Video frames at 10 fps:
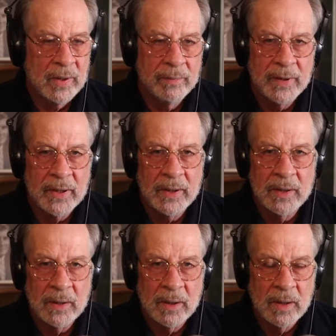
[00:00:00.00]
to
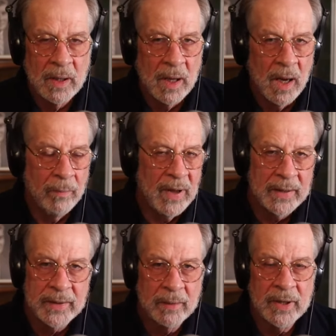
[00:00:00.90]
be a
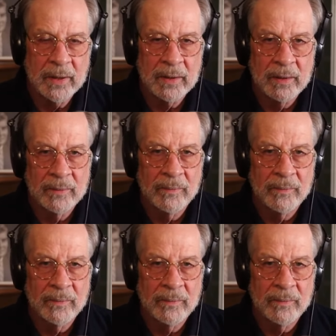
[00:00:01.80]
pandemic.